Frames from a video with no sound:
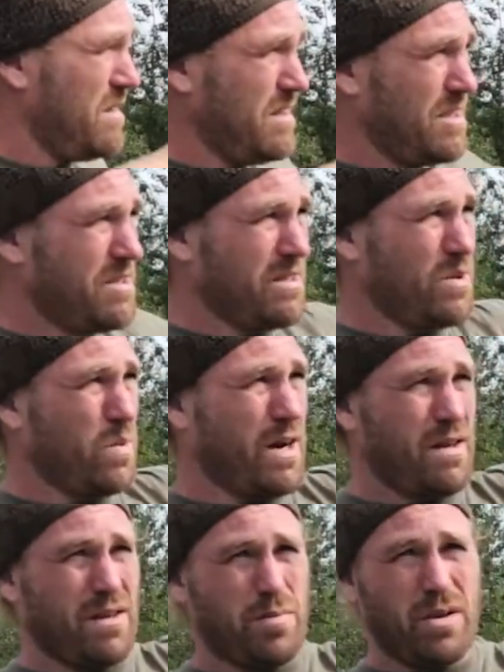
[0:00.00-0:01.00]
essentially
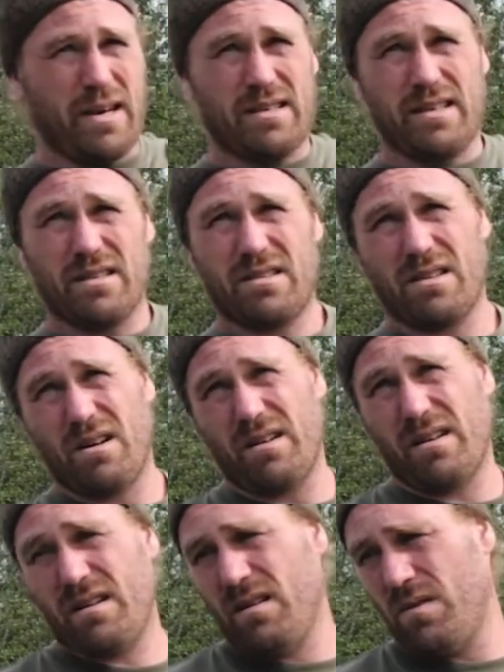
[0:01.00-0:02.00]
where the planting
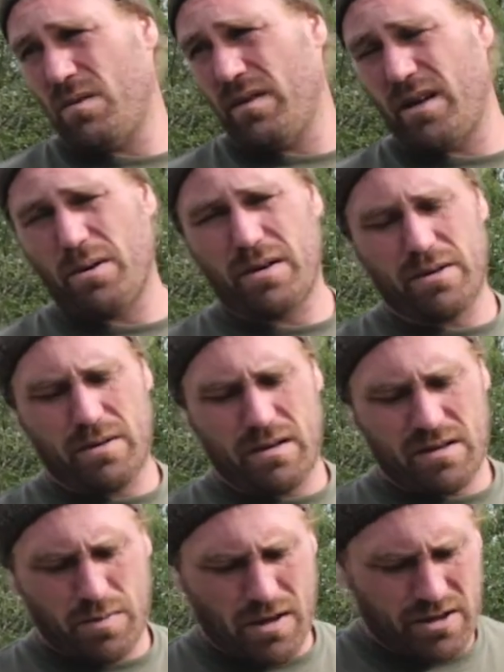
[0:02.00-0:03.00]
started when they were
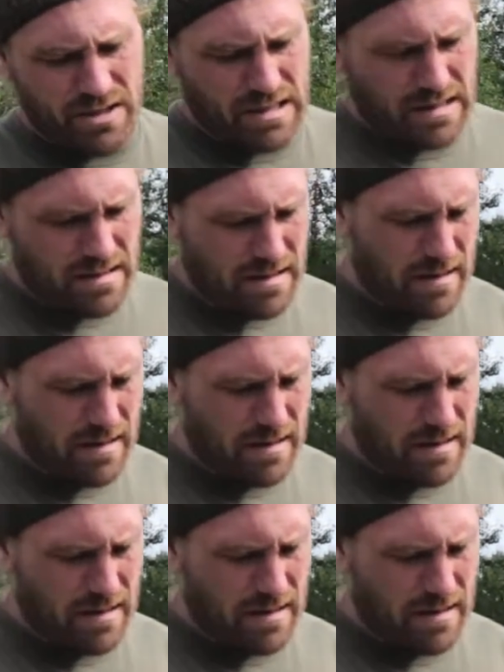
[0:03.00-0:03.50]
doing this project.